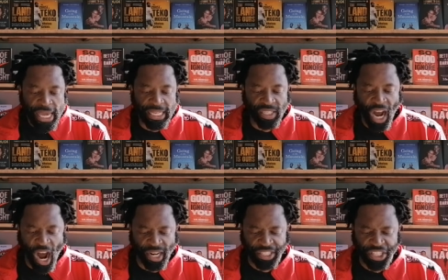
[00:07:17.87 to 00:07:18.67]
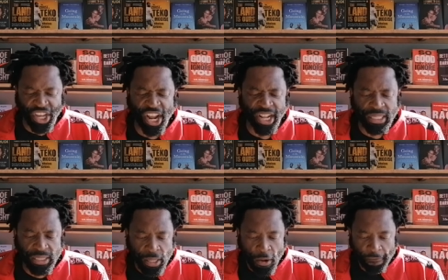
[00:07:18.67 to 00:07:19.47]
His heart
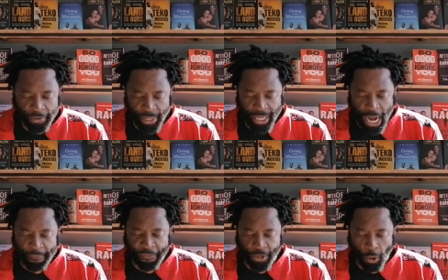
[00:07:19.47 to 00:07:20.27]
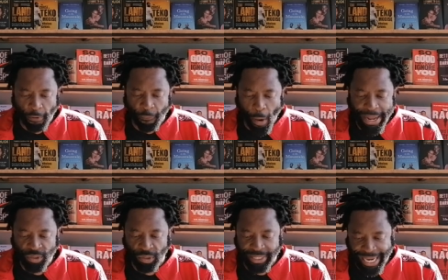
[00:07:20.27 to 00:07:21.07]
yearns for the comfort of white
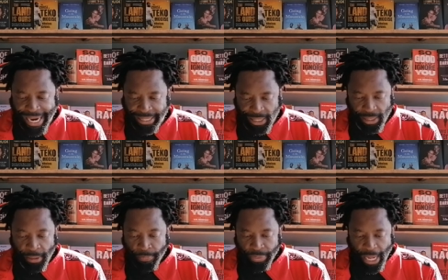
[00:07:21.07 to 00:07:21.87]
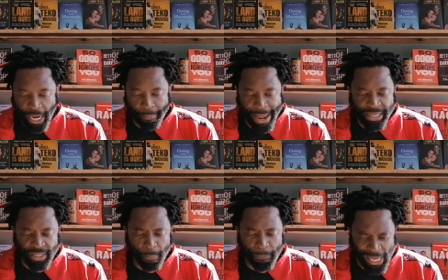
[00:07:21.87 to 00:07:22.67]
society and makes
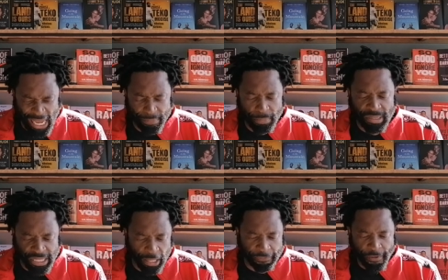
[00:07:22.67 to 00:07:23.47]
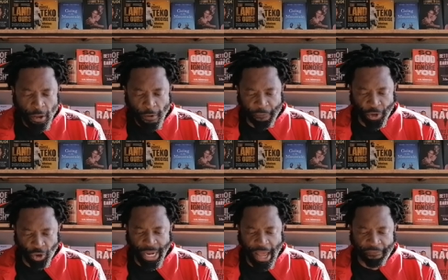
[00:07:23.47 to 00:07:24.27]
him blame himself for
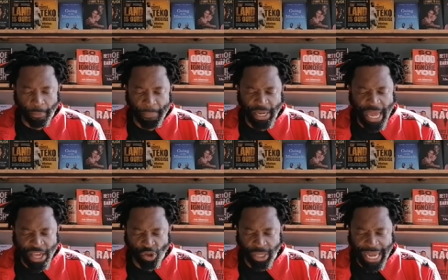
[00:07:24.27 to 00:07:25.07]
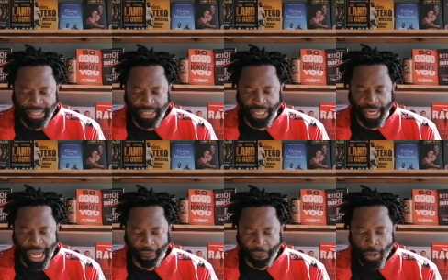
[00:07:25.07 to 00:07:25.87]
not having been educated
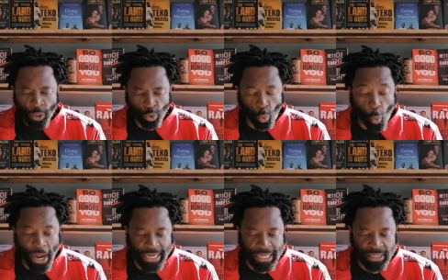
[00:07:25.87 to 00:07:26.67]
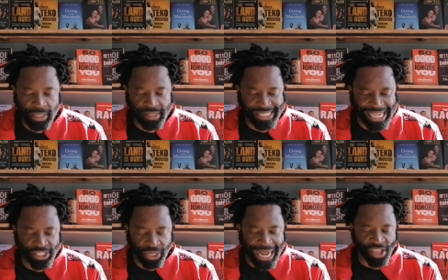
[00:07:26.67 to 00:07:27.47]
enough to warrant
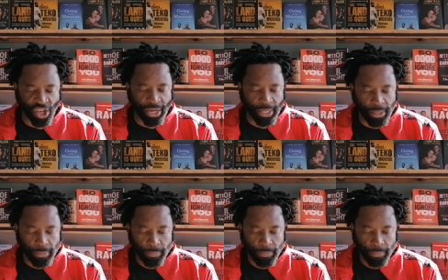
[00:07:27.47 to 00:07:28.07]
such luxury.